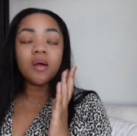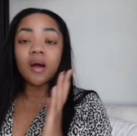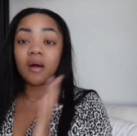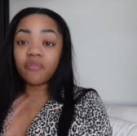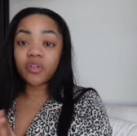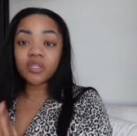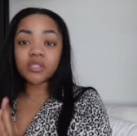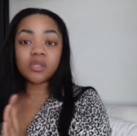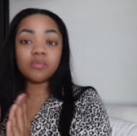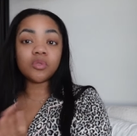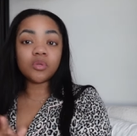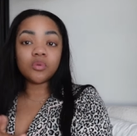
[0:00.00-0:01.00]
I fell
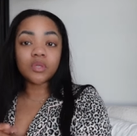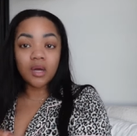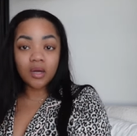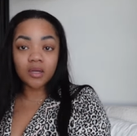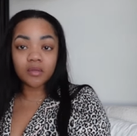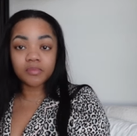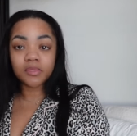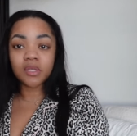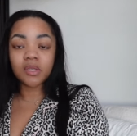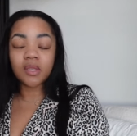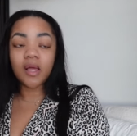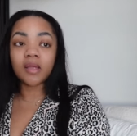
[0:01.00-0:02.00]
asleep two times.
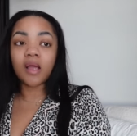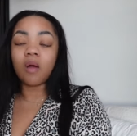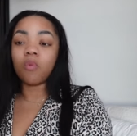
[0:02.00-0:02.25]
Like I